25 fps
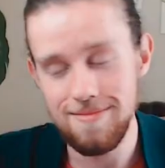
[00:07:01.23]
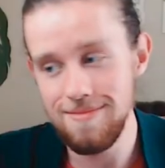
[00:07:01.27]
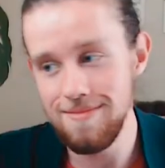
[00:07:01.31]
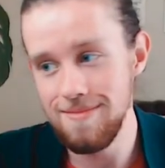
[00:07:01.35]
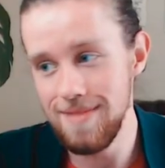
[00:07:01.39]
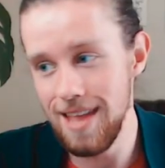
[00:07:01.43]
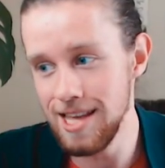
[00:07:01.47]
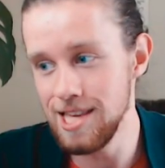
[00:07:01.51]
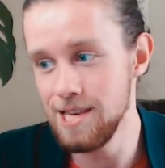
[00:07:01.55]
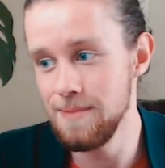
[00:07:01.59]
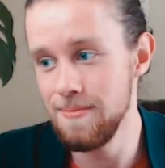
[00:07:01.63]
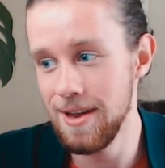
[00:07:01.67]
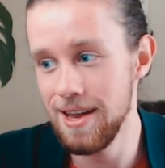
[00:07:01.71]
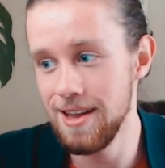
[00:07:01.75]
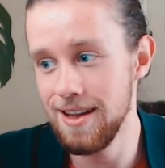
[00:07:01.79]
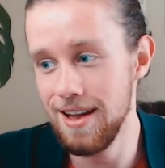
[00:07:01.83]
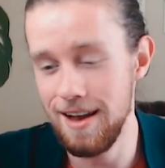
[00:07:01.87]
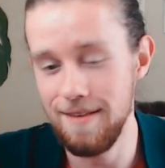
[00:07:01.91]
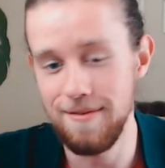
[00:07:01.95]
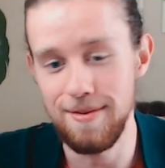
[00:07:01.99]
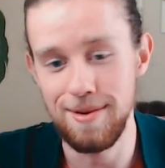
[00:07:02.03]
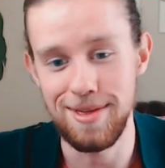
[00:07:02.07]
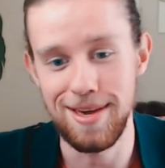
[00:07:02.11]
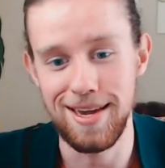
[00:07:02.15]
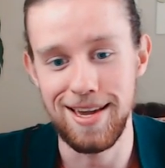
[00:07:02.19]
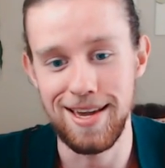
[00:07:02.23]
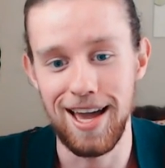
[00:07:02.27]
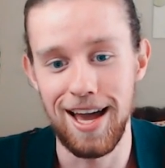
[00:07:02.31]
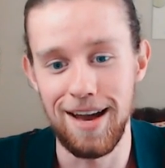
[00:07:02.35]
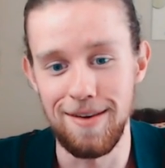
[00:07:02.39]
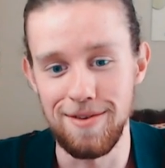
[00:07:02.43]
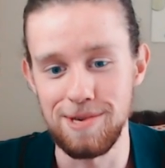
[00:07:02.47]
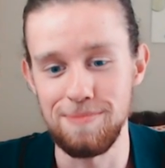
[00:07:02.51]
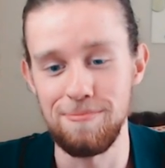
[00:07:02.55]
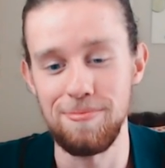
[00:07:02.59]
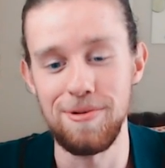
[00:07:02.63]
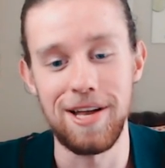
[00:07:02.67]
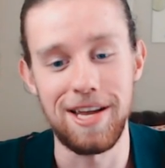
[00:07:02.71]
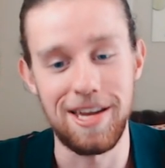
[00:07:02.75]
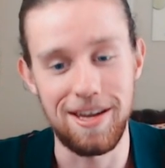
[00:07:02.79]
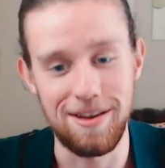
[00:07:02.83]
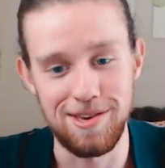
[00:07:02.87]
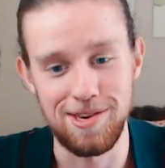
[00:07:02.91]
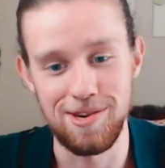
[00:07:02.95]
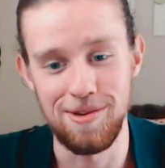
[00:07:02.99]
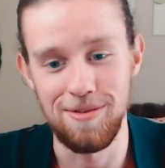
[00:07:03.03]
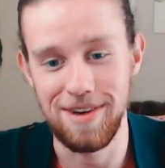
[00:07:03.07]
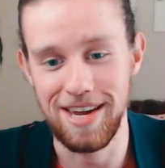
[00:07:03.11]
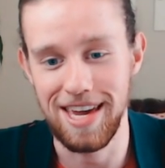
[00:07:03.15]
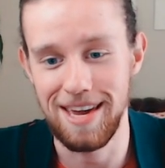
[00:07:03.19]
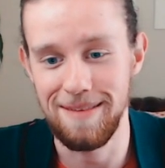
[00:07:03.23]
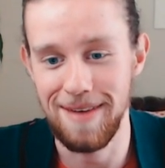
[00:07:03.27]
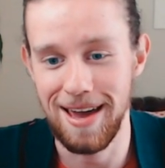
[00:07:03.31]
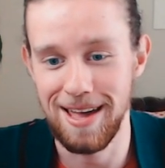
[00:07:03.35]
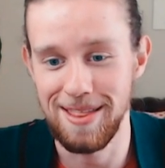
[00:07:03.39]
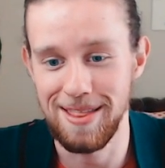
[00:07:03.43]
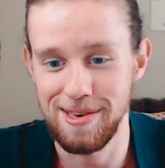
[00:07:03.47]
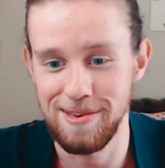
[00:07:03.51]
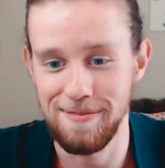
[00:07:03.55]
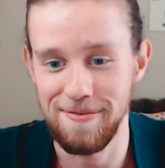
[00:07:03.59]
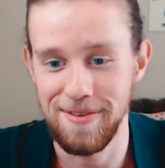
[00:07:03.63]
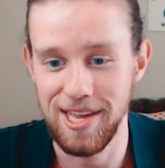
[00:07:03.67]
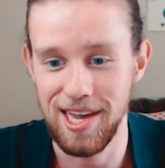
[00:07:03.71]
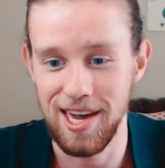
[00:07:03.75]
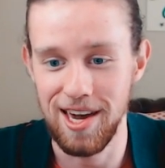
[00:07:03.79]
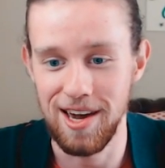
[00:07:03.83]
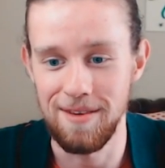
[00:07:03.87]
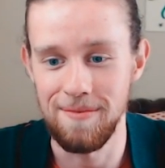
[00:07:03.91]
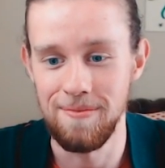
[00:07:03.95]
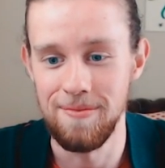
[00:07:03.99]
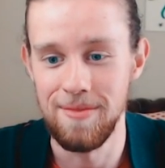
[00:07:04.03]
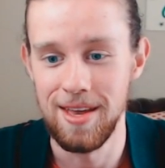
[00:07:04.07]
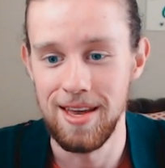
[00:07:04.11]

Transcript: that's about everything I was planning on talking about in this video.